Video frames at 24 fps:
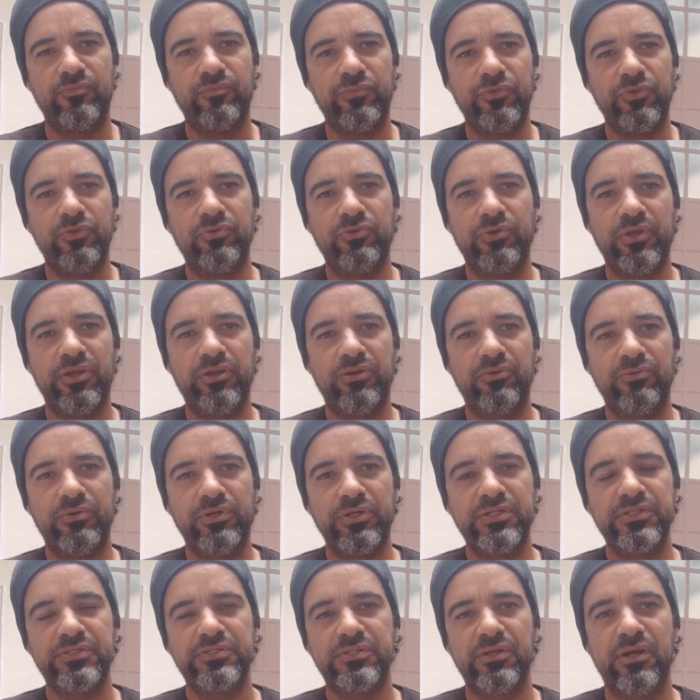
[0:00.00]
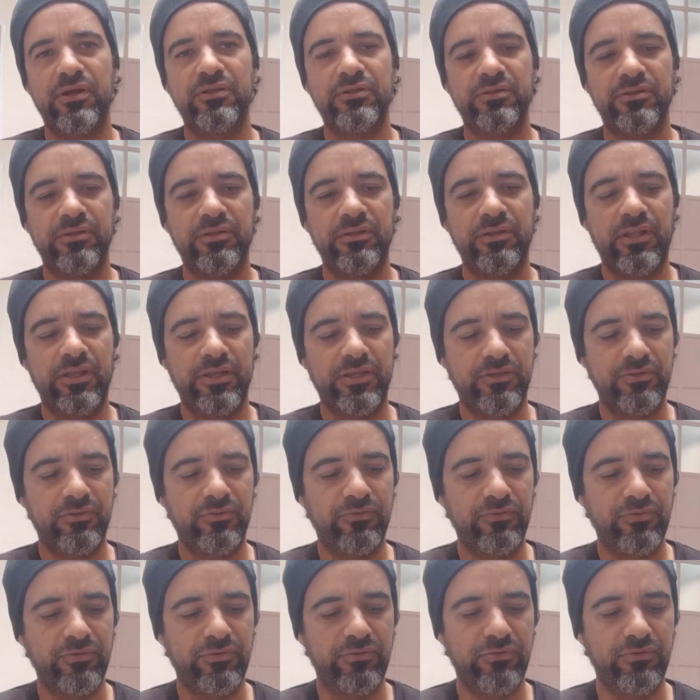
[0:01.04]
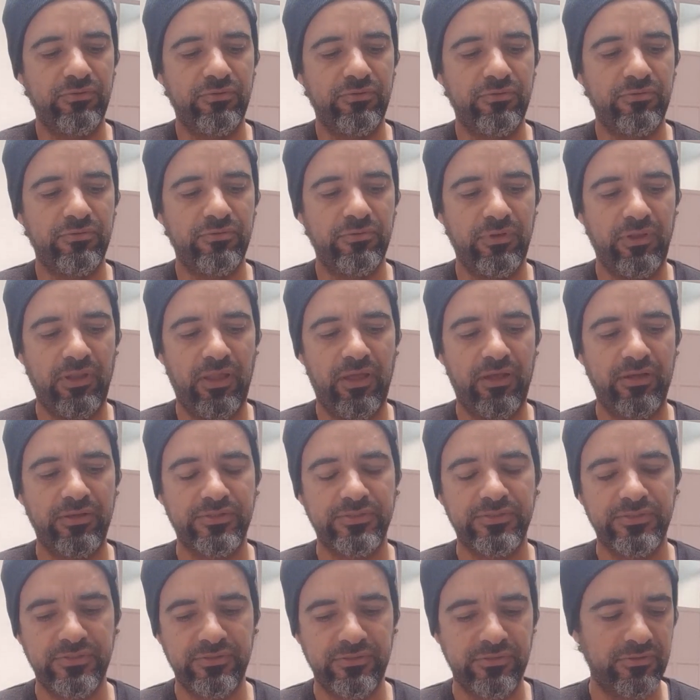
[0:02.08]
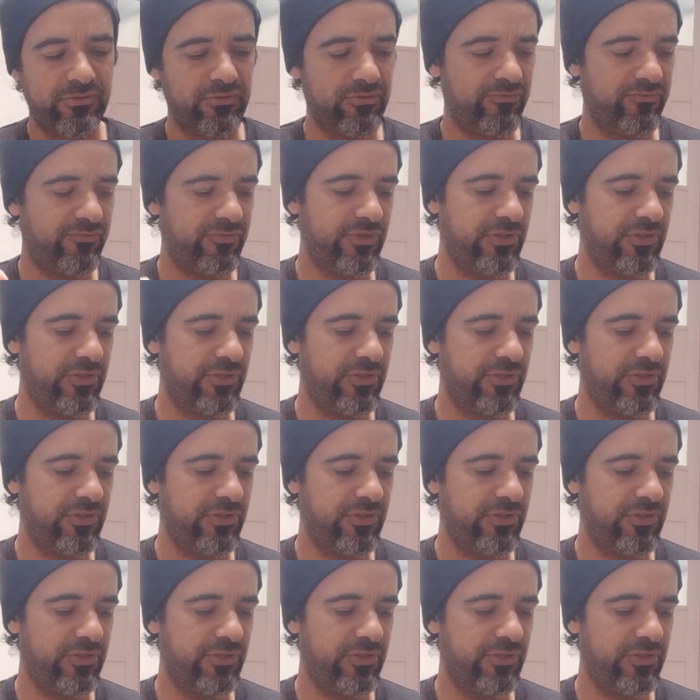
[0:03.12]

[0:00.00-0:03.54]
you can already start like doing your vlogs, your